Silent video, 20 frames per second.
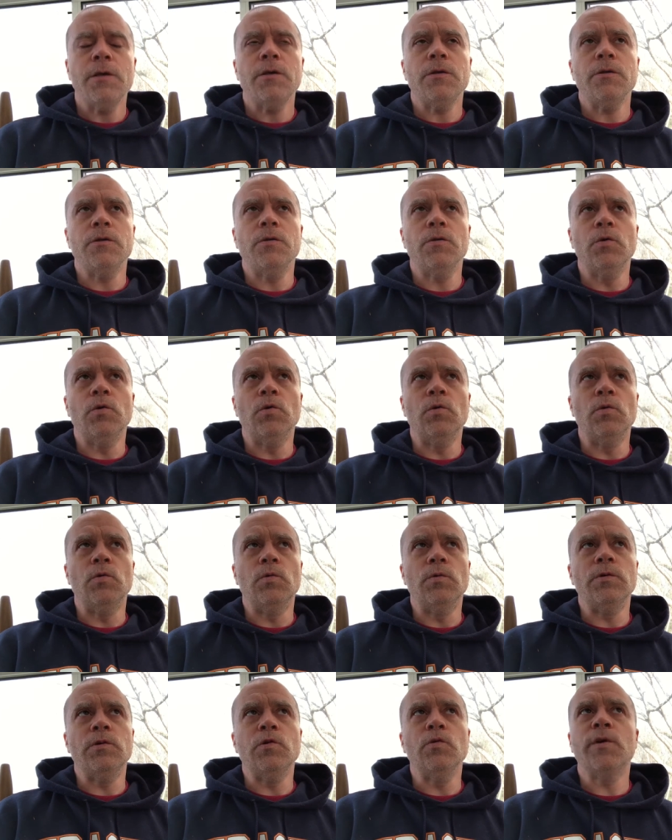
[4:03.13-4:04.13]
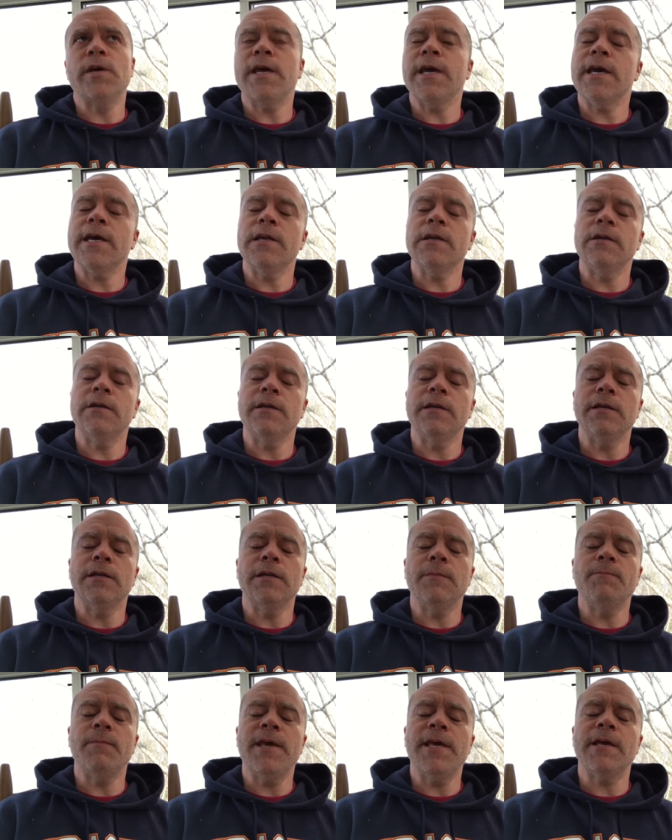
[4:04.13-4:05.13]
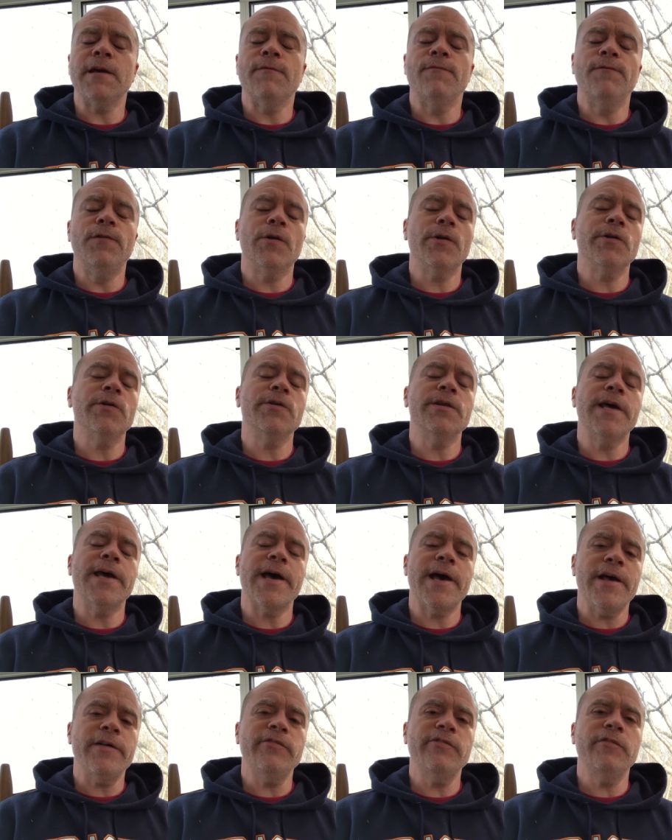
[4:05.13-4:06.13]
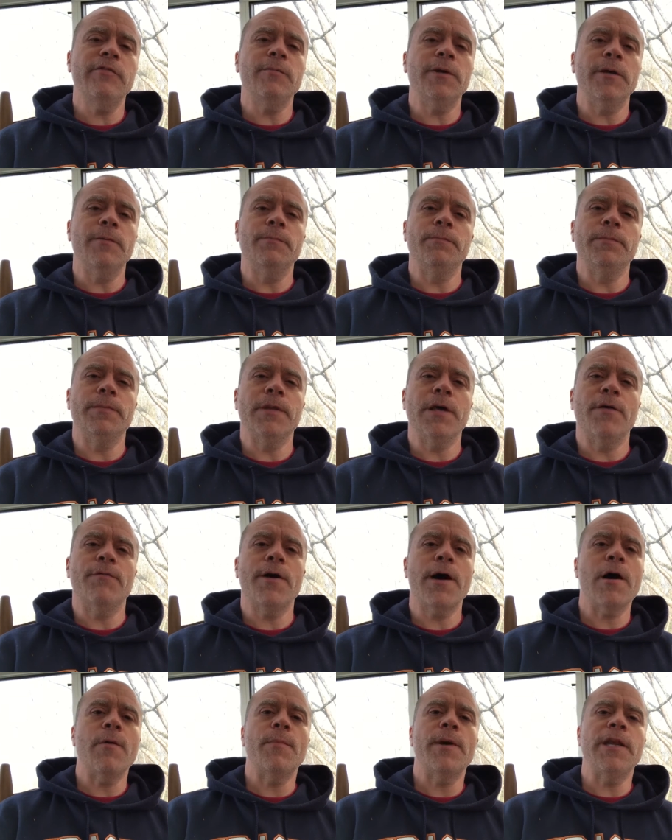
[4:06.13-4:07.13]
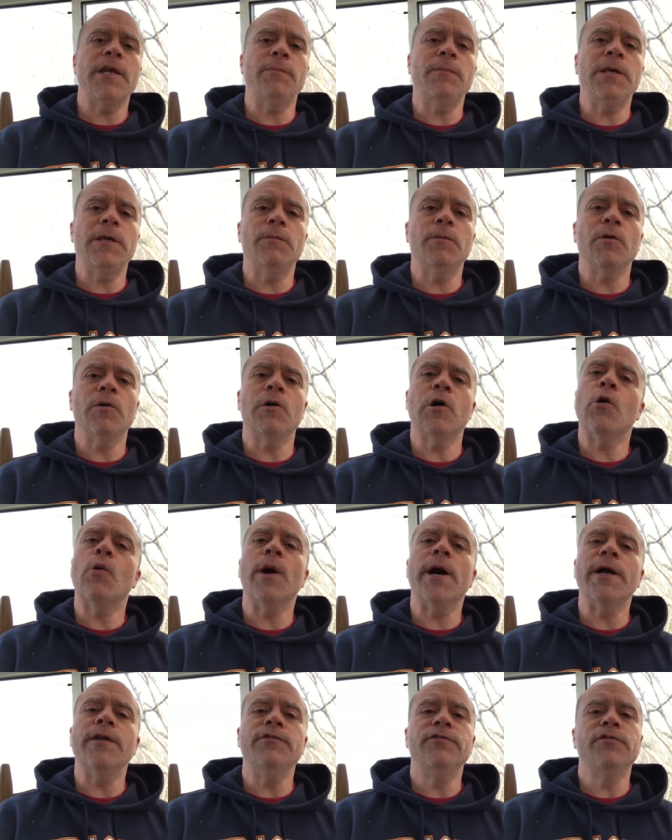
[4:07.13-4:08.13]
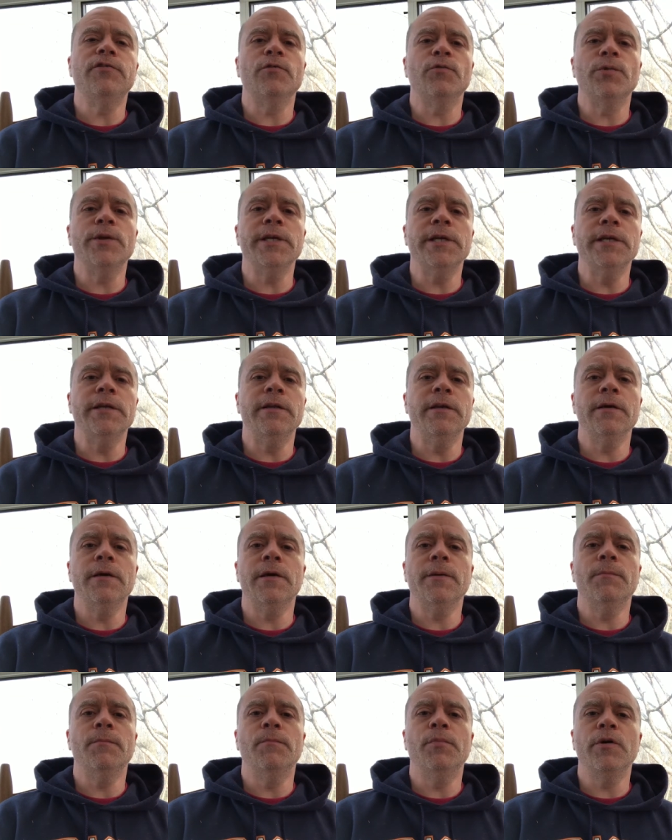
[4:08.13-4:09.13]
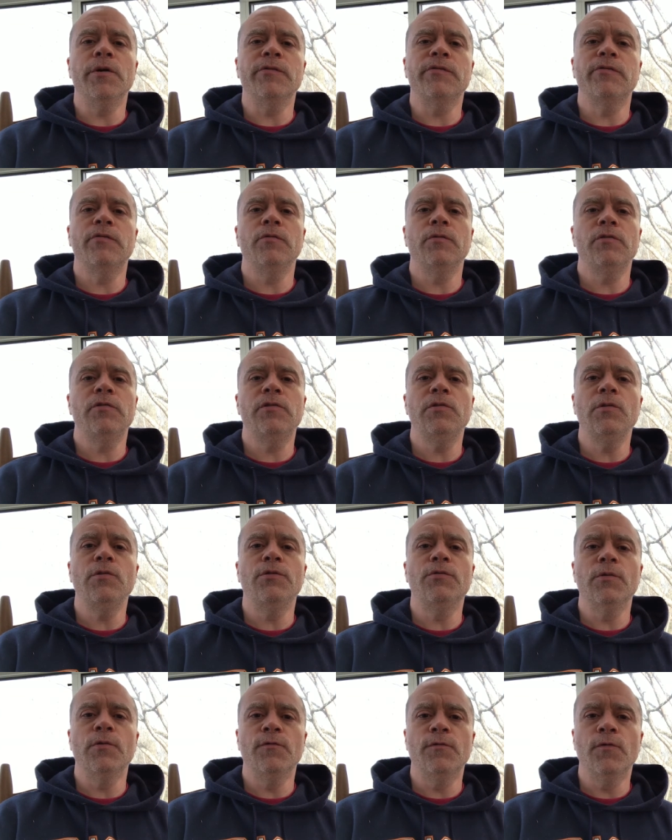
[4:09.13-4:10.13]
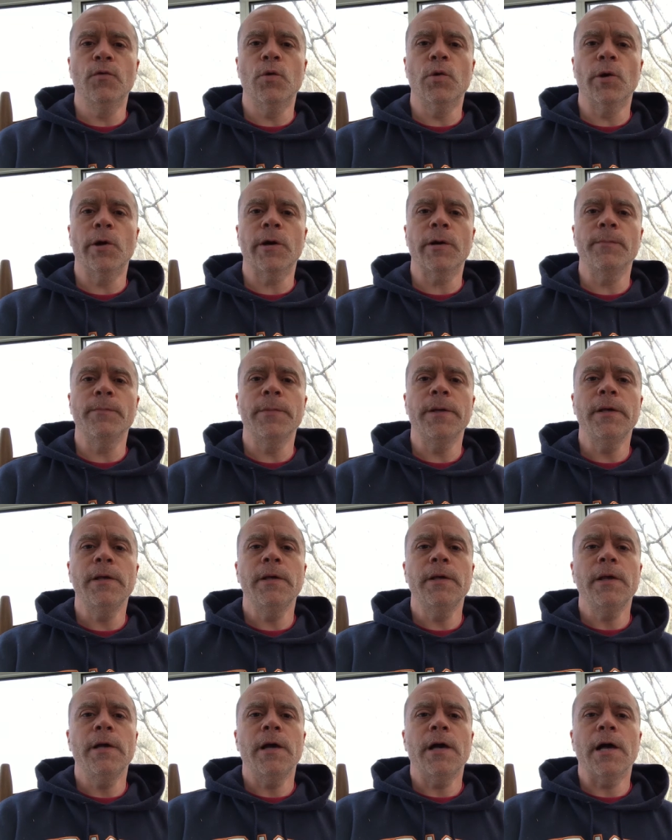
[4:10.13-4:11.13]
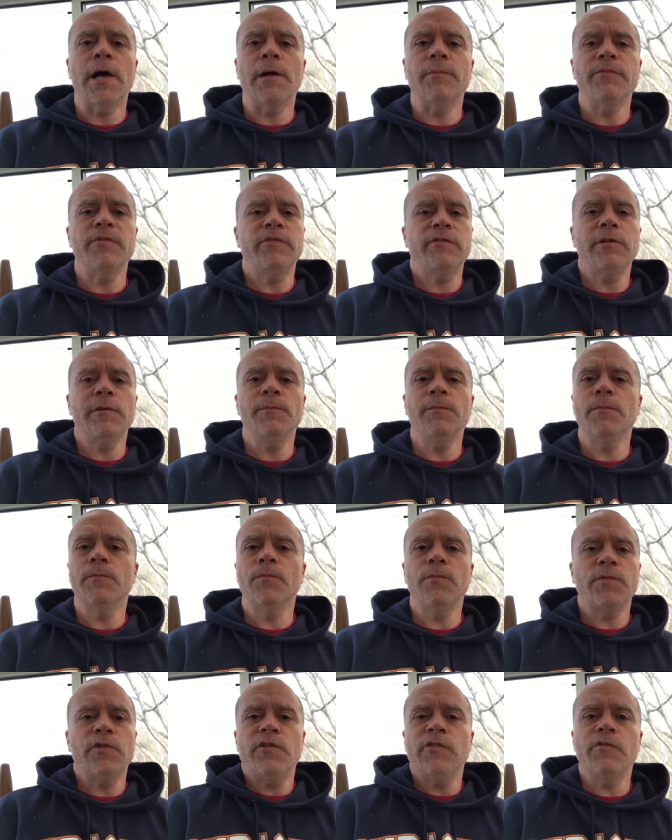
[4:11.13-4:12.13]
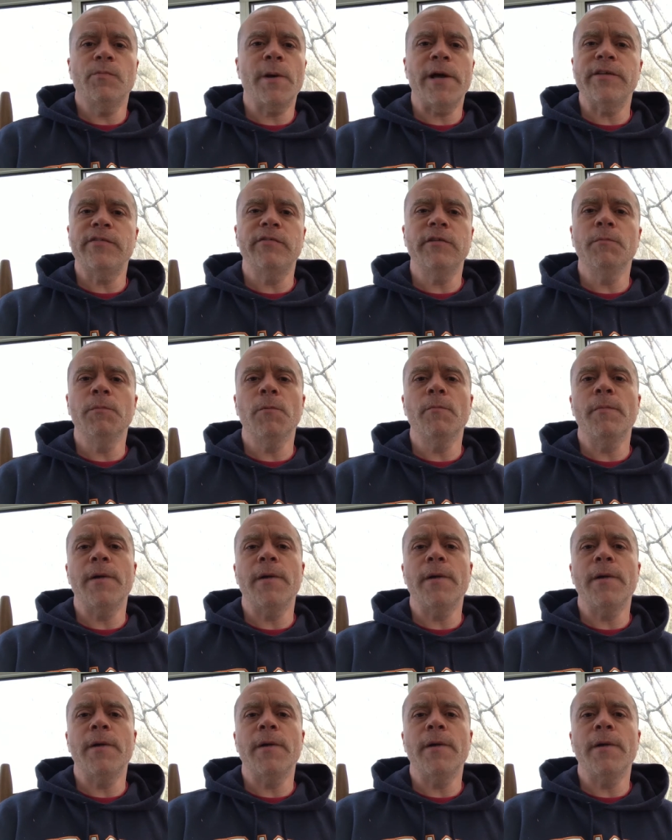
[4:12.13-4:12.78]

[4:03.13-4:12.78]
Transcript: you can make a very good estimate of how many people go on to read books 2 through 4, just by simple